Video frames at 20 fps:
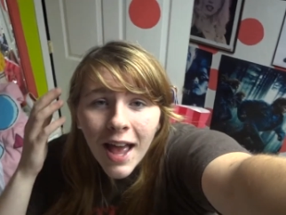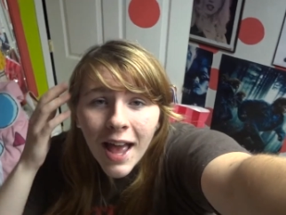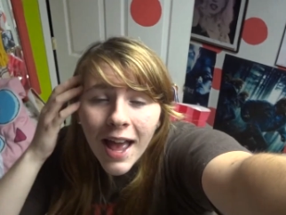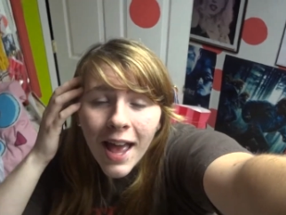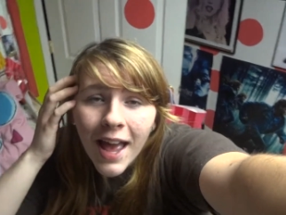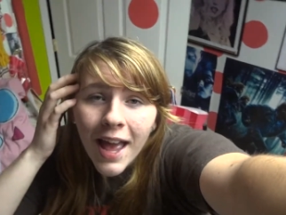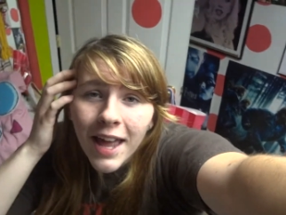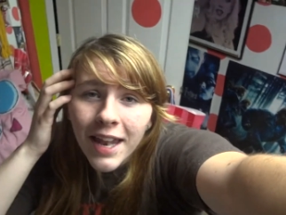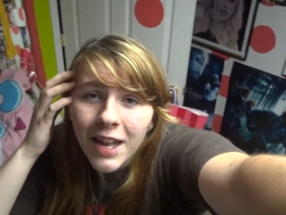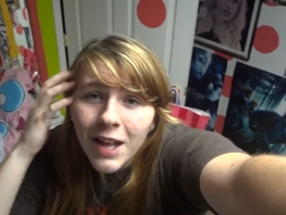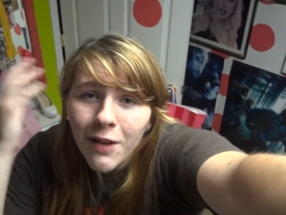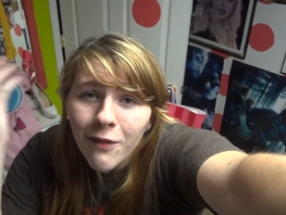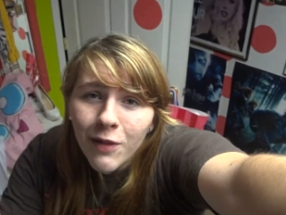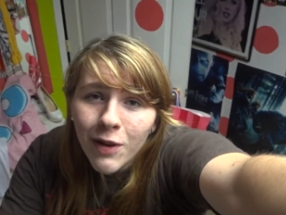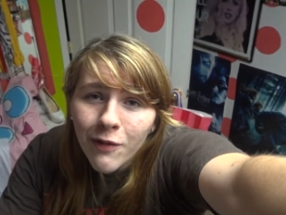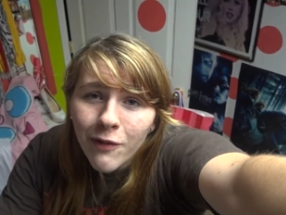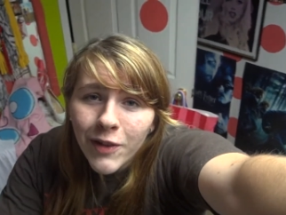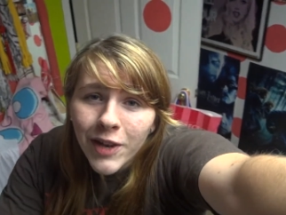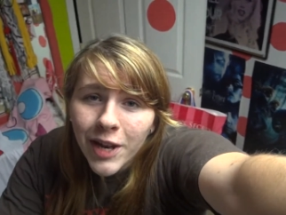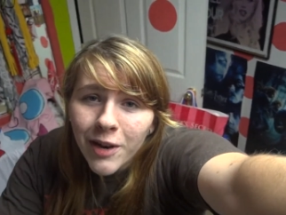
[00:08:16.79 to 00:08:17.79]
And even
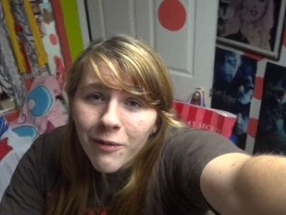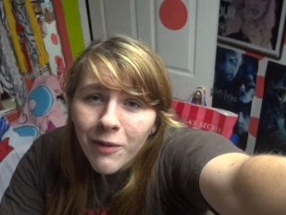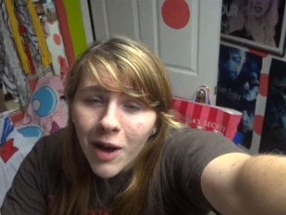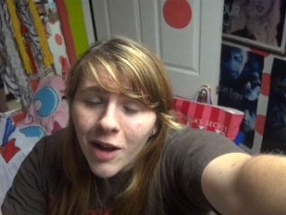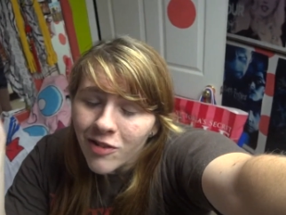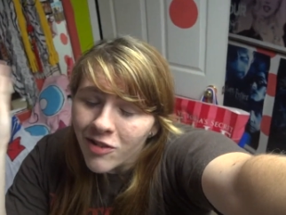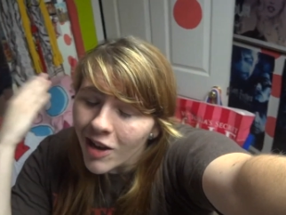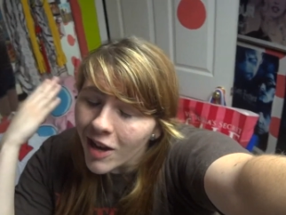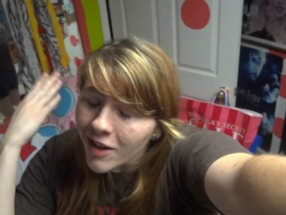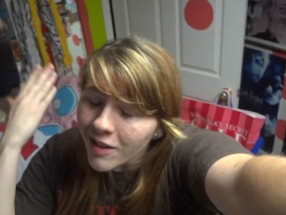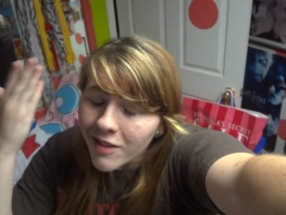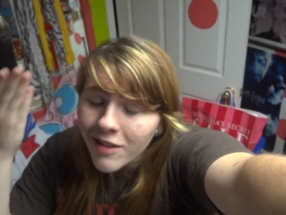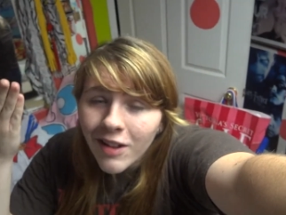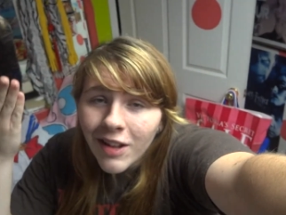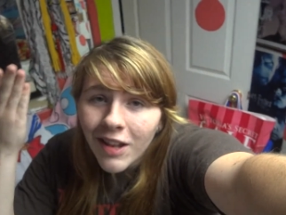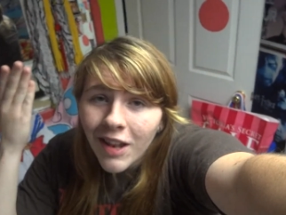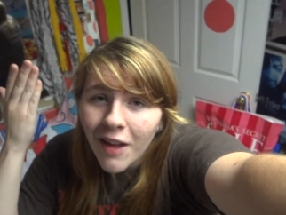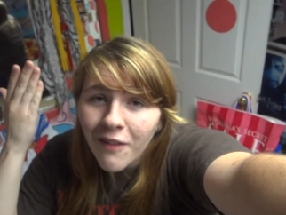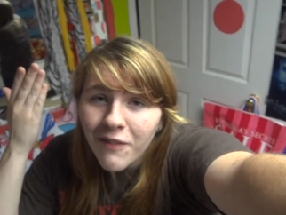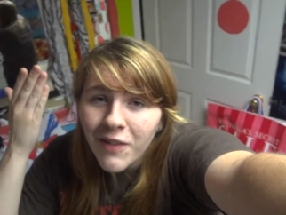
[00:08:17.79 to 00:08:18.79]
if you didn't watch, I still
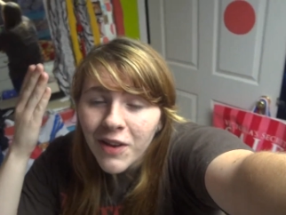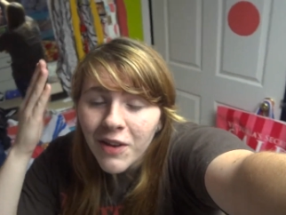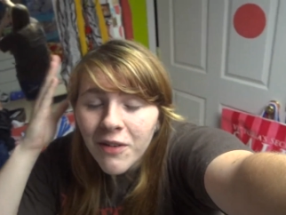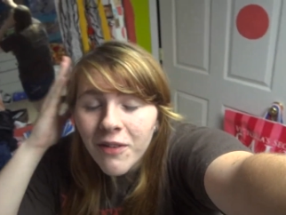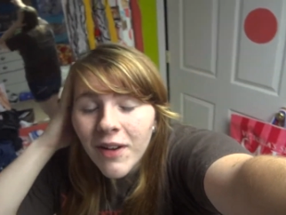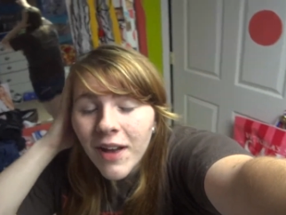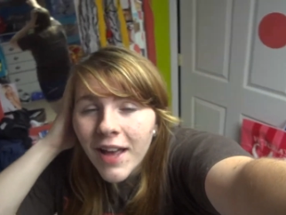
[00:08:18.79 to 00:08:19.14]
love you.